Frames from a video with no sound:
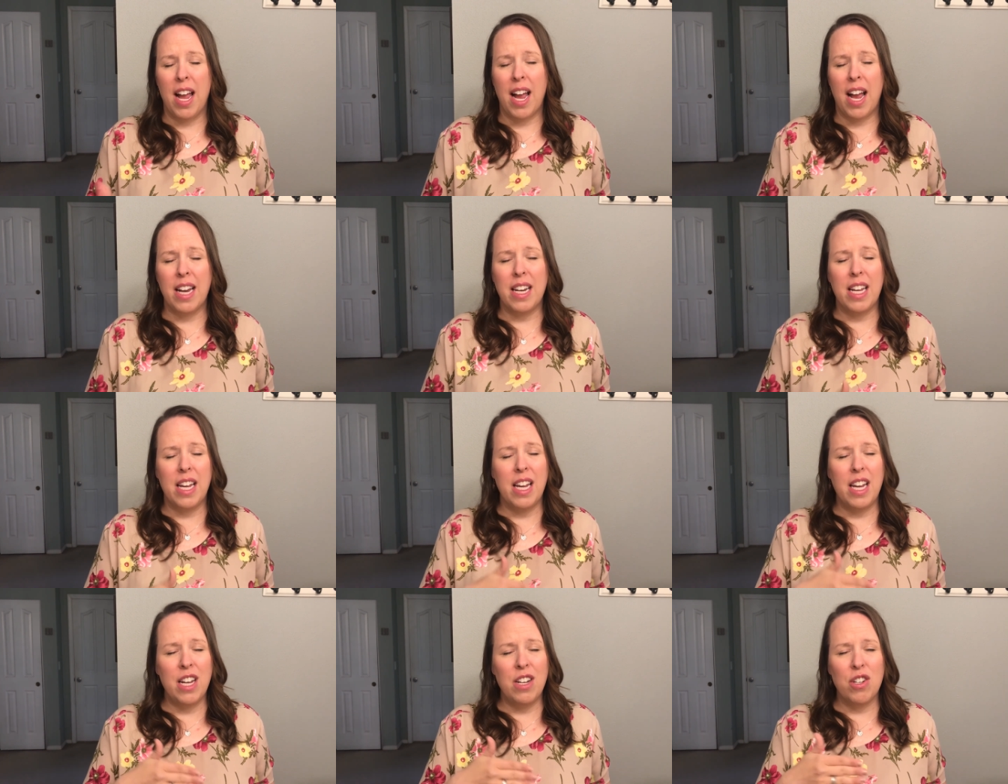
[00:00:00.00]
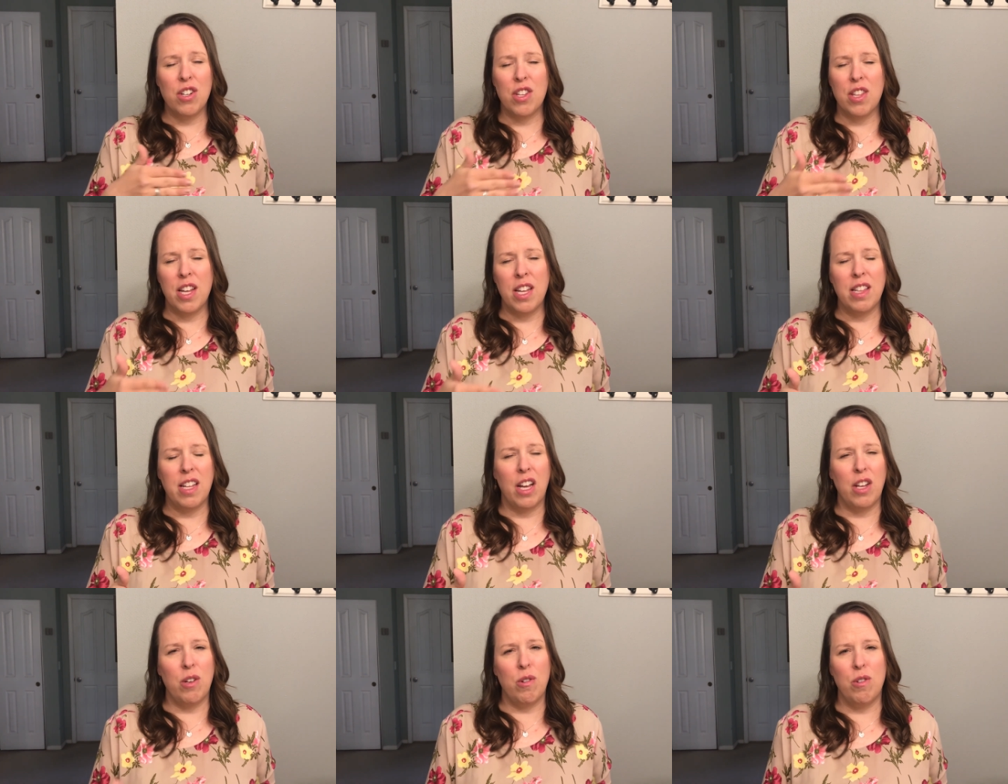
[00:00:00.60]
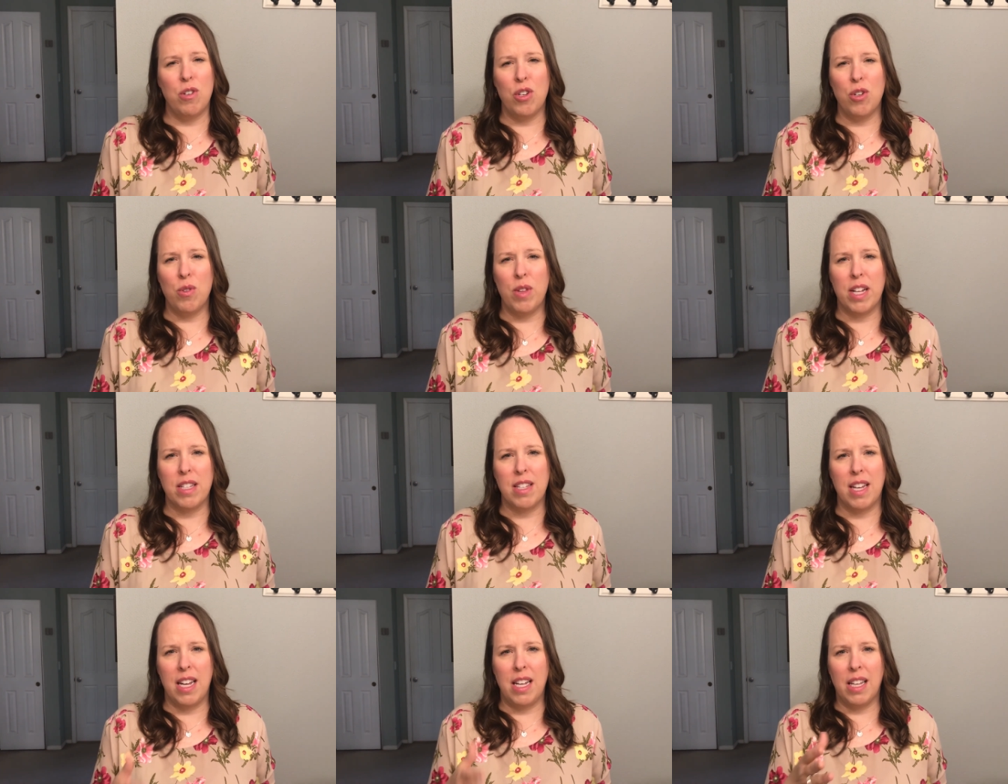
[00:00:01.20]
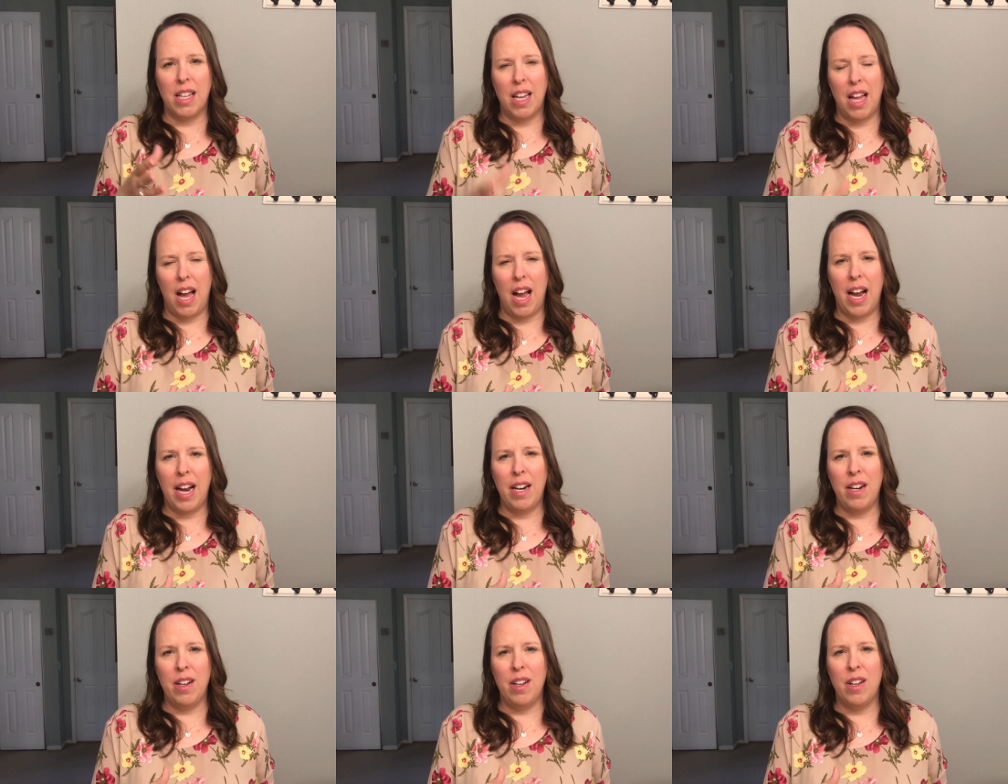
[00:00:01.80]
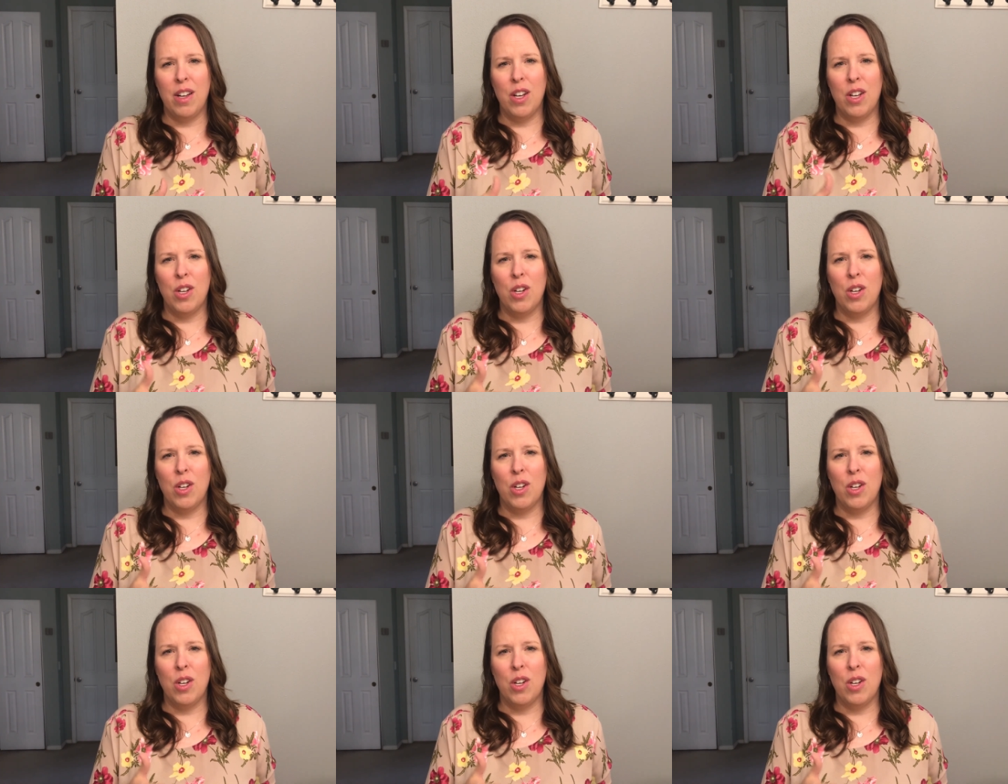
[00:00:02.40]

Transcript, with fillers: And each thing that you do that's in line